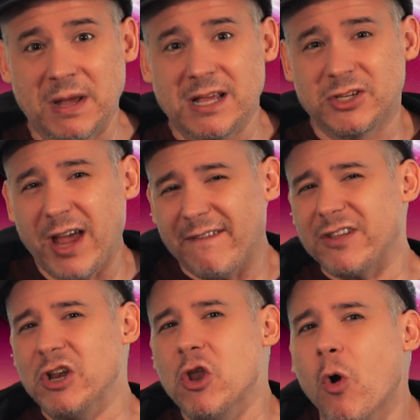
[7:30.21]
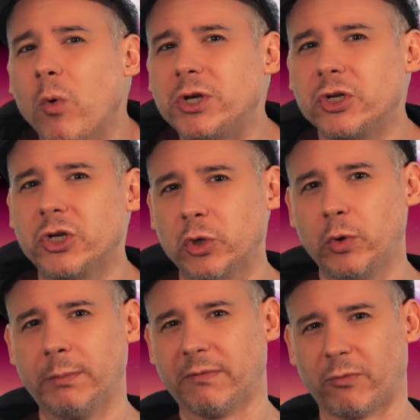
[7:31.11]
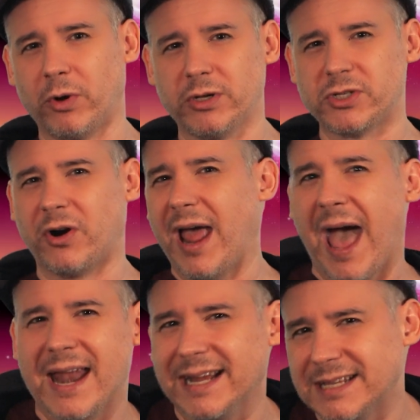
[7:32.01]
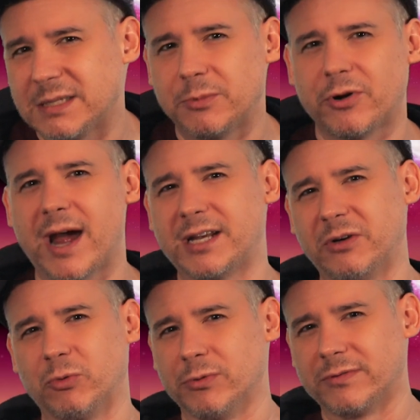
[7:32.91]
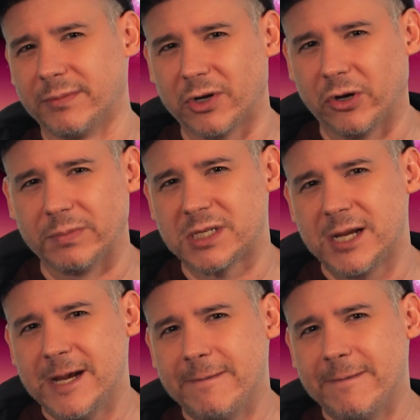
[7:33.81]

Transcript: So you have to know what you're doing before you start adding and subtracting rules from GURPS.